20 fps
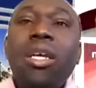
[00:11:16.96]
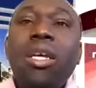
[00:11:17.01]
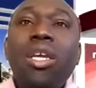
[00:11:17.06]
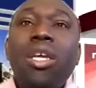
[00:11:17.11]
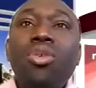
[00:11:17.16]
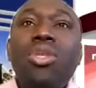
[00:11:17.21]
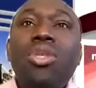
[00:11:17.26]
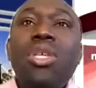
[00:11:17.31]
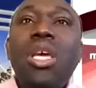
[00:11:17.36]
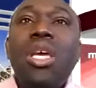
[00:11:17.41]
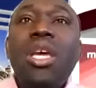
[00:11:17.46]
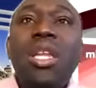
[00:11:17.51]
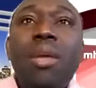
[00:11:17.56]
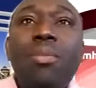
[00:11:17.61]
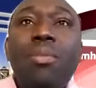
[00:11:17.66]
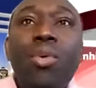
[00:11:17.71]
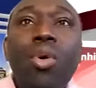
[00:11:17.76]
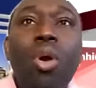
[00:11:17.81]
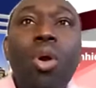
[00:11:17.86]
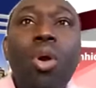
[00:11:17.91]
You see, in the
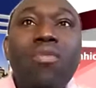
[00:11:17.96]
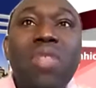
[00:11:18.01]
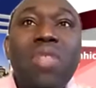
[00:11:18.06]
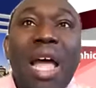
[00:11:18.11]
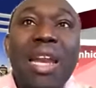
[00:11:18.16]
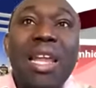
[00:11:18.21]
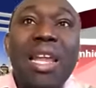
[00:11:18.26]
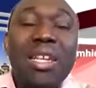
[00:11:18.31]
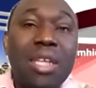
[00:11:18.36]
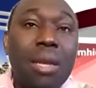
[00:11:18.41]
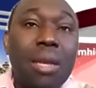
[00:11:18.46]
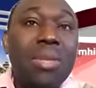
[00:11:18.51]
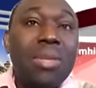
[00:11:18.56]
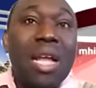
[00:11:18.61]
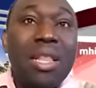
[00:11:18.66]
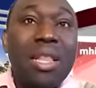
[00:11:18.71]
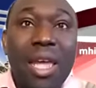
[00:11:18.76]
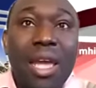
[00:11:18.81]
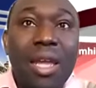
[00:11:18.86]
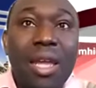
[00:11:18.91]
book of Daniel chapter
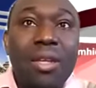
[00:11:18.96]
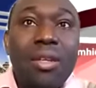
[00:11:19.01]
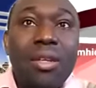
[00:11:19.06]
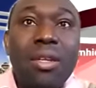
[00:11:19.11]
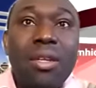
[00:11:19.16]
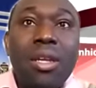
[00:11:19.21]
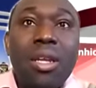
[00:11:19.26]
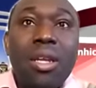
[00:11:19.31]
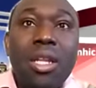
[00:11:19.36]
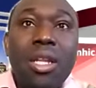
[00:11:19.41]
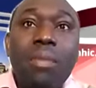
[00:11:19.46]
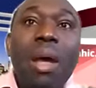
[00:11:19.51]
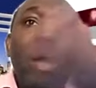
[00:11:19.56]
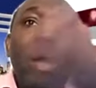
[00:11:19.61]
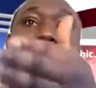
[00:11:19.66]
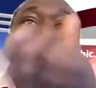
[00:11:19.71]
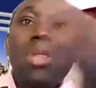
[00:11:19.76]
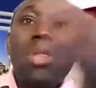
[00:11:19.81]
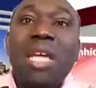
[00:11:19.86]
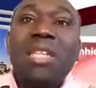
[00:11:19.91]
10, the
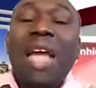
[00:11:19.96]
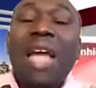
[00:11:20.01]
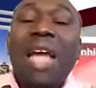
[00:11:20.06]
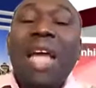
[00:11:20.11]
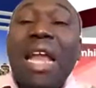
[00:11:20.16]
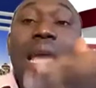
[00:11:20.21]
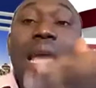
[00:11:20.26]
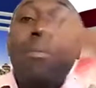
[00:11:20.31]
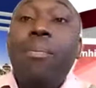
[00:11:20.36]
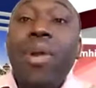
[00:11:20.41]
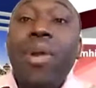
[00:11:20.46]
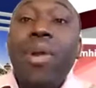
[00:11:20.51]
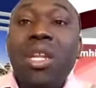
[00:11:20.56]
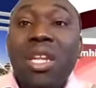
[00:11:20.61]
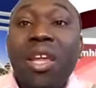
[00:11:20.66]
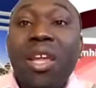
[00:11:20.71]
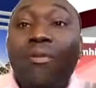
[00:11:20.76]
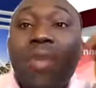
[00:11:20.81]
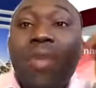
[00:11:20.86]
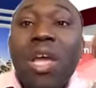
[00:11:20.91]
Bible said Daniel prayed.
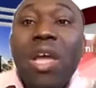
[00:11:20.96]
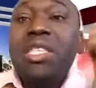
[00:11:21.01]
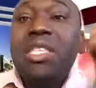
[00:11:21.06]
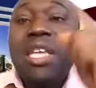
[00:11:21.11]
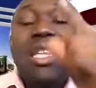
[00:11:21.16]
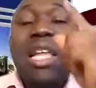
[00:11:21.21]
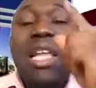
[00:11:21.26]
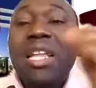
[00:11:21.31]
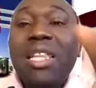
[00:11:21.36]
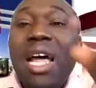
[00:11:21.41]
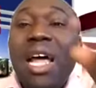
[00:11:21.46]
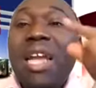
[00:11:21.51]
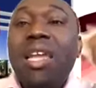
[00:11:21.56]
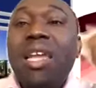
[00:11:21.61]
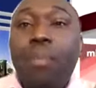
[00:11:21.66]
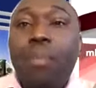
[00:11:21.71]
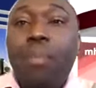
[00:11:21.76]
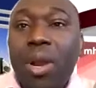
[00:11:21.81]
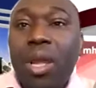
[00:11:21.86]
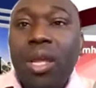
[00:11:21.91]
The first day that
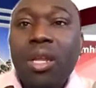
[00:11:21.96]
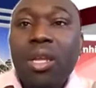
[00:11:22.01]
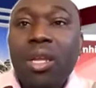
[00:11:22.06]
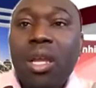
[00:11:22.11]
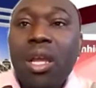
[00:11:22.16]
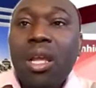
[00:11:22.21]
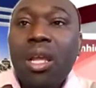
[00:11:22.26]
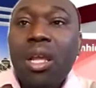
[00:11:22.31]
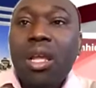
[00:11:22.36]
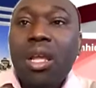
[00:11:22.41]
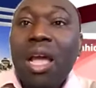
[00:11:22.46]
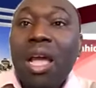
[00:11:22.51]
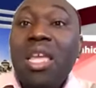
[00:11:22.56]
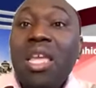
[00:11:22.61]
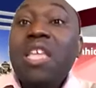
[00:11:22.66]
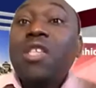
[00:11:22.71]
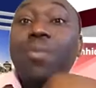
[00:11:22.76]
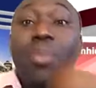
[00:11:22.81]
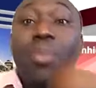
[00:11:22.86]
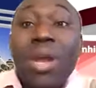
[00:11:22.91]
Daniel prayed,
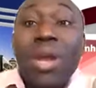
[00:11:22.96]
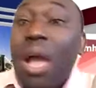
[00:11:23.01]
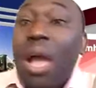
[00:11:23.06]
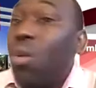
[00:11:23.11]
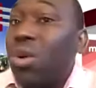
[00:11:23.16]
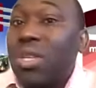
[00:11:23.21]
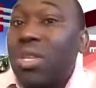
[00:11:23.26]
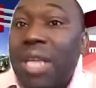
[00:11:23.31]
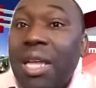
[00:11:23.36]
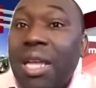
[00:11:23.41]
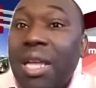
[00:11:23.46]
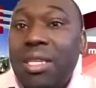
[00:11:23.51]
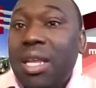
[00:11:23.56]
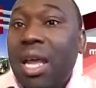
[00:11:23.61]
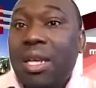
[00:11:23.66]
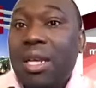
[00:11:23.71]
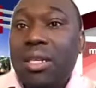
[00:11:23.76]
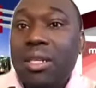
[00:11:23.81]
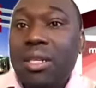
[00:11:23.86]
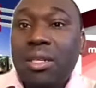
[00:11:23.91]
his prayer was
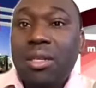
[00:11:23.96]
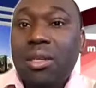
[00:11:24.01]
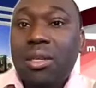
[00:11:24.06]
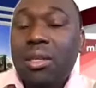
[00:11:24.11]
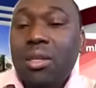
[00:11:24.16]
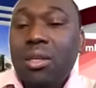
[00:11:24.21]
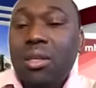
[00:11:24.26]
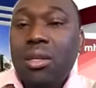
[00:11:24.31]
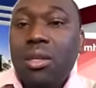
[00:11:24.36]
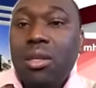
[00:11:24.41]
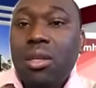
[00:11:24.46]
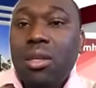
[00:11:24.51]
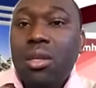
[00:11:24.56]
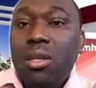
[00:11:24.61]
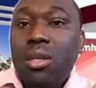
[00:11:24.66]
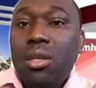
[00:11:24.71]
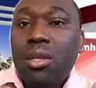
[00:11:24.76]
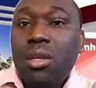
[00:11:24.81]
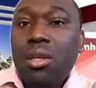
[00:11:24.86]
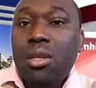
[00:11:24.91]
answered.
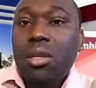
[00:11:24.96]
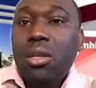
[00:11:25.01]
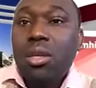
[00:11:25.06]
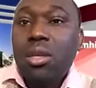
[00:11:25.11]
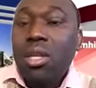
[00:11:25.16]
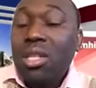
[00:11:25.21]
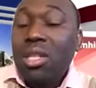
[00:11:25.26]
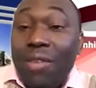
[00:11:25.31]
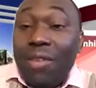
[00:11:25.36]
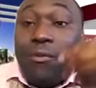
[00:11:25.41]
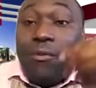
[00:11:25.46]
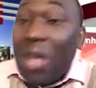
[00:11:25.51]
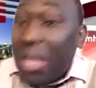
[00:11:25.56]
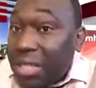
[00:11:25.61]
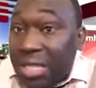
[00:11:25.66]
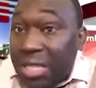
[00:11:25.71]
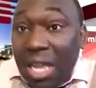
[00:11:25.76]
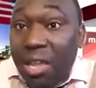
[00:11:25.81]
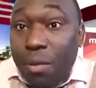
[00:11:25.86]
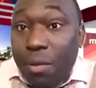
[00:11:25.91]
The
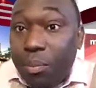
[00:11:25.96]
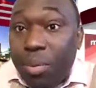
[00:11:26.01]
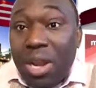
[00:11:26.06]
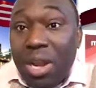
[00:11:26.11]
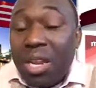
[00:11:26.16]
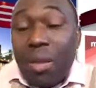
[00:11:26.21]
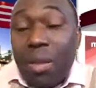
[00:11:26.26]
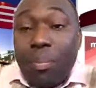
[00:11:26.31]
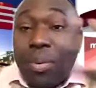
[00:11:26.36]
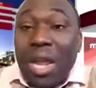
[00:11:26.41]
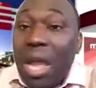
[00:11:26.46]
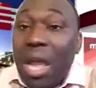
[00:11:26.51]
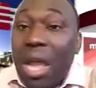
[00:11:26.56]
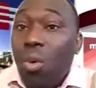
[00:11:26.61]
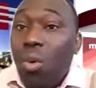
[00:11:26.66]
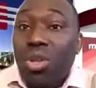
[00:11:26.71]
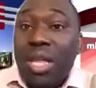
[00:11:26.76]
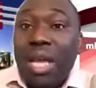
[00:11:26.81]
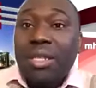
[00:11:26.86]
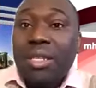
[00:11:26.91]
first day he prayed, the prayer
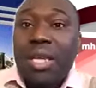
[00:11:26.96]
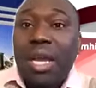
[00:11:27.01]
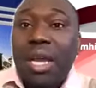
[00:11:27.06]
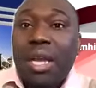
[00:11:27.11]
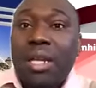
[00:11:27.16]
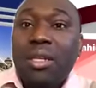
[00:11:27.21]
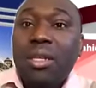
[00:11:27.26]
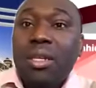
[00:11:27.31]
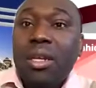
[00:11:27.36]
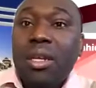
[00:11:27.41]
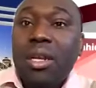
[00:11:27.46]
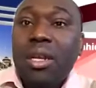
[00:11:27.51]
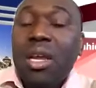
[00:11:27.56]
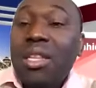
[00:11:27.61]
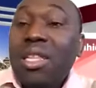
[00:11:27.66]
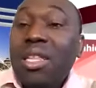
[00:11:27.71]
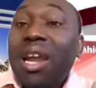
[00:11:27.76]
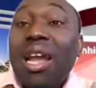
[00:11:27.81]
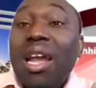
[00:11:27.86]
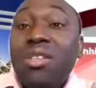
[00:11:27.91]
was answered.
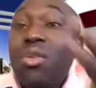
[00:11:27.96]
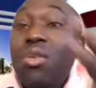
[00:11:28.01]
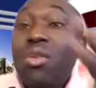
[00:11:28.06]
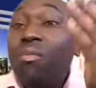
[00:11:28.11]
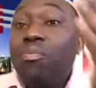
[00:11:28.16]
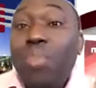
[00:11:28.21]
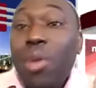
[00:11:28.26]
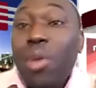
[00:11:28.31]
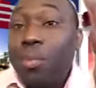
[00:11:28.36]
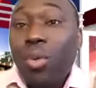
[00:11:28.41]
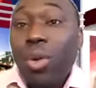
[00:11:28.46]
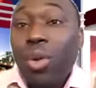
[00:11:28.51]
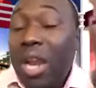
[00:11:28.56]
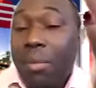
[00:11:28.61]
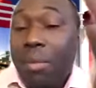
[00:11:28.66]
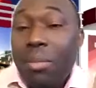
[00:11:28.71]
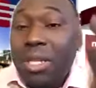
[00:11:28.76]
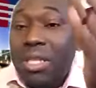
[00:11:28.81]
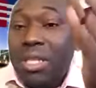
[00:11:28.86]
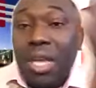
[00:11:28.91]
There are some people,
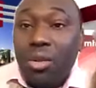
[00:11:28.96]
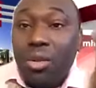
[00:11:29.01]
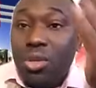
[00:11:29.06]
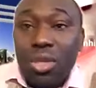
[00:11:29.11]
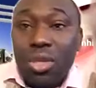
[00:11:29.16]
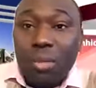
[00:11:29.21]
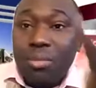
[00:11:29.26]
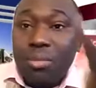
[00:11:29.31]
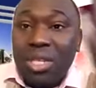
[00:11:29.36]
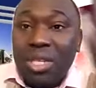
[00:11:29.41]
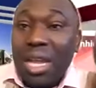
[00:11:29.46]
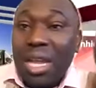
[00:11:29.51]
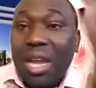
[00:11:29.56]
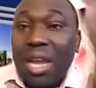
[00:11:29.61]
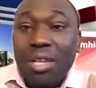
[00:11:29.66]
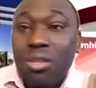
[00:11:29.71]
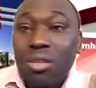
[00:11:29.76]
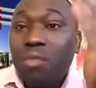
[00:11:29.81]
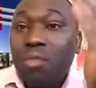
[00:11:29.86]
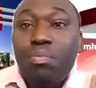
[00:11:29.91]
let me tell you something. There
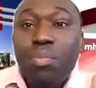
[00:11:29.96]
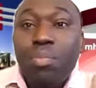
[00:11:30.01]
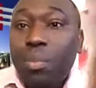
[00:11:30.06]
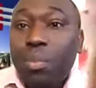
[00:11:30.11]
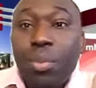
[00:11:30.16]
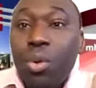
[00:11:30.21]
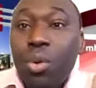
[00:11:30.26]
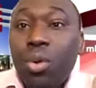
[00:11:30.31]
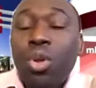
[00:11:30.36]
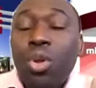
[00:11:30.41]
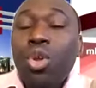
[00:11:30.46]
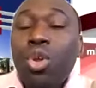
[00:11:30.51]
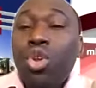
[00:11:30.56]
are some people,